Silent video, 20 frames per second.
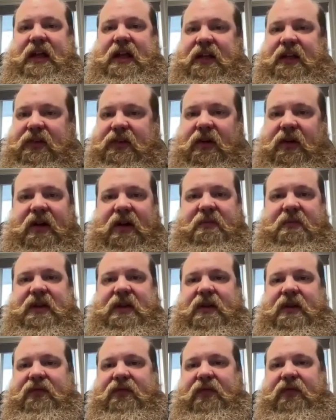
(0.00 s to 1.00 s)
It's got to be
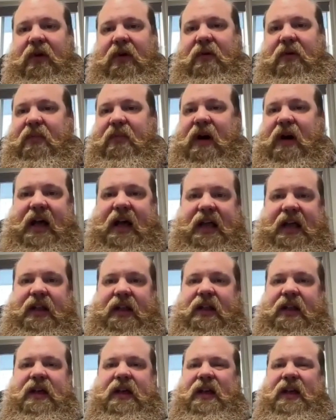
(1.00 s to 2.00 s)
a full
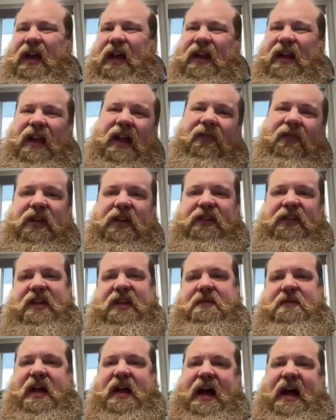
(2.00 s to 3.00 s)
buy-in, and every
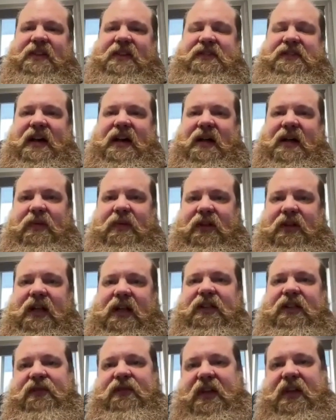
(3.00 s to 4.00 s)
team has that. But
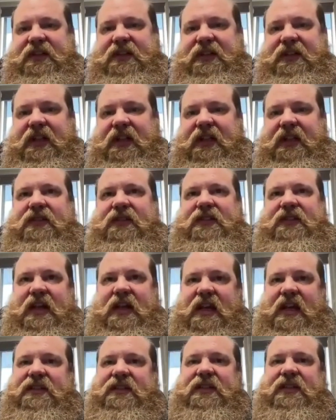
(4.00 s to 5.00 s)
let's face it, in this
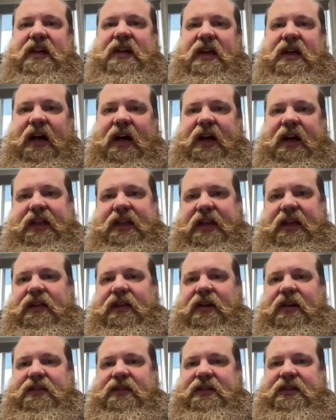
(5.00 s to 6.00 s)
case, I think
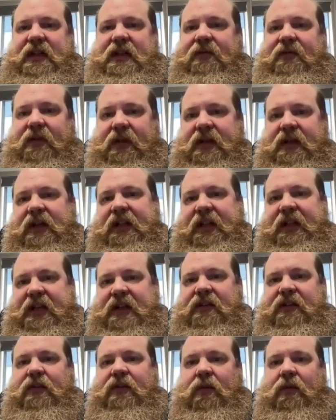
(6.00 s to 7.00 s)
there's definitely a
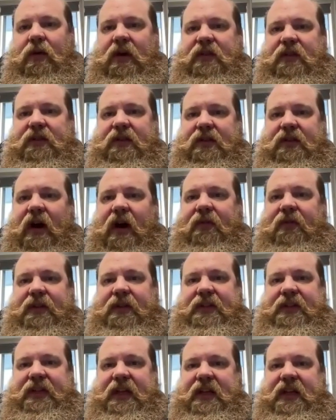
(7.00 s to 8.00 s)
lean towards the
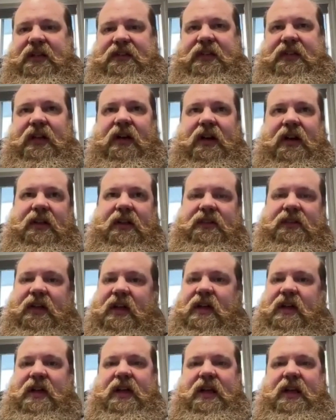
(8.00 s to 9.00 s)
Dauphin Kings here,
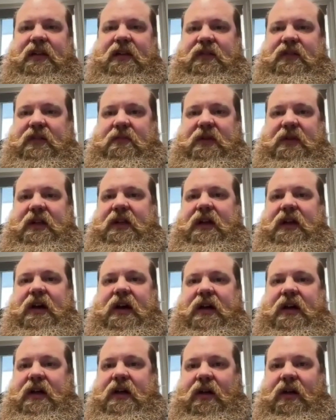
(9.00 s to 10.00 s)
and to me,
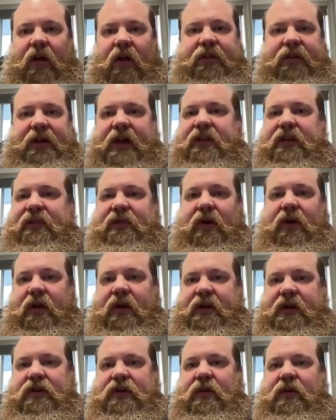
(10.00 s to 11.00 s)
it all does fall
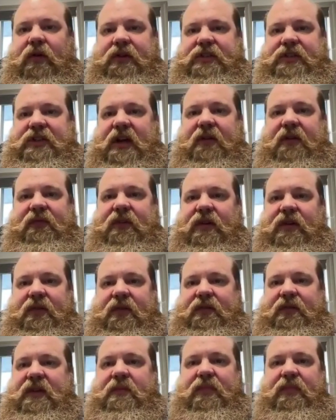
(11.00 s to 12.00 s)
on Cole Sheffield.
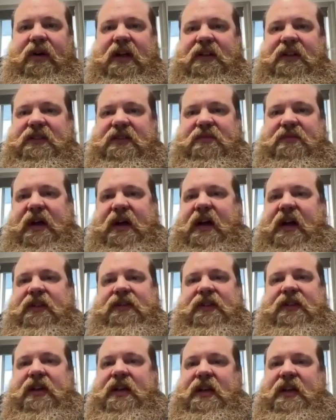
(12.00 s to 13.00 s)
If he brings his
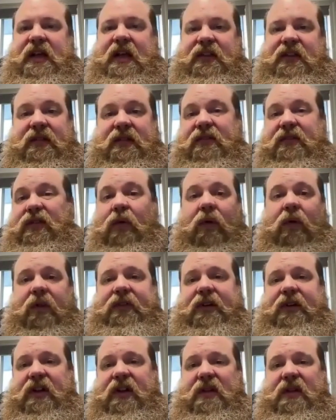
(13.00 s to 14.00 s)
best, its goals
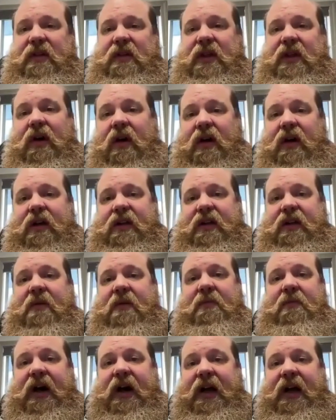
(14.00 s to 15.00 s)
are going to be hard to
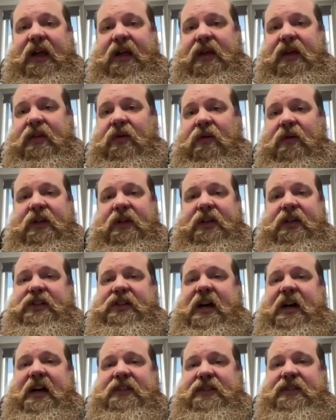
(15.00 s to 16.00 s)
come by.
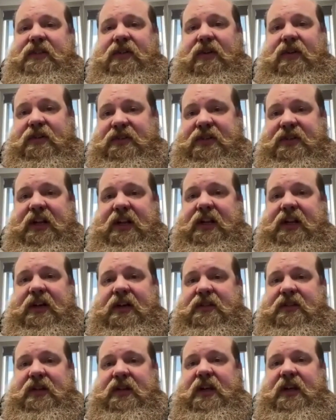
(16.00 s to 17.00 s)
Jackson Gross-Didier
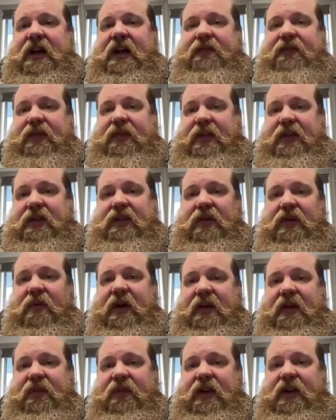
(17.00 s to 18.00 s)
is going to have to lead the
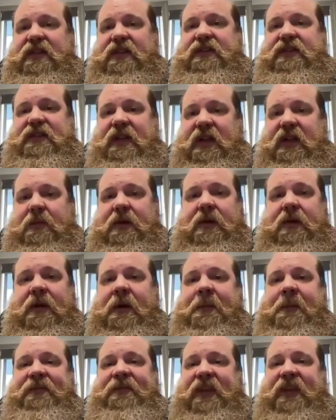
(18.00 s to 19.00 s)
way for his team and
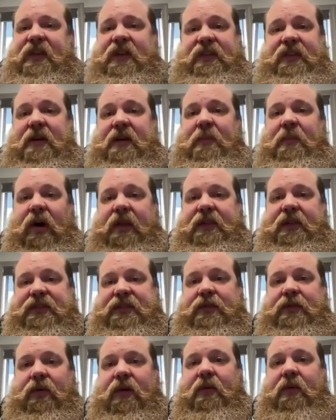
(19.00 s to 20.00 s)
get them on the
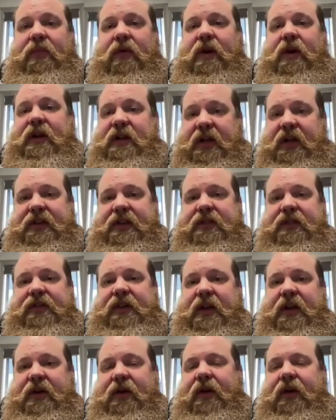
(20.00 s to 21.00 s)
scoreboard. And like you
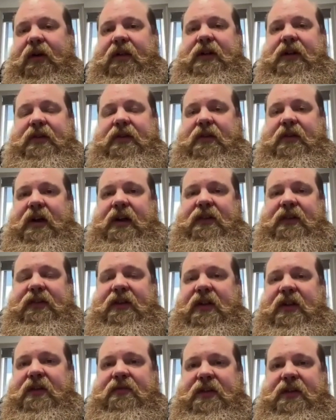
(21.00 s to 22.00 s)
said, early create a
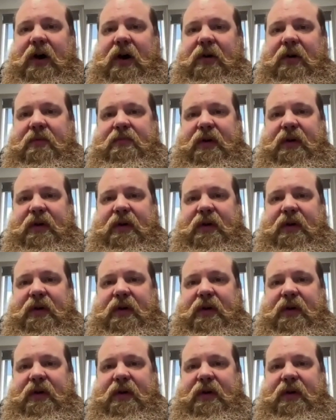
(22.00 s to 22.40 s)
seed of doubt.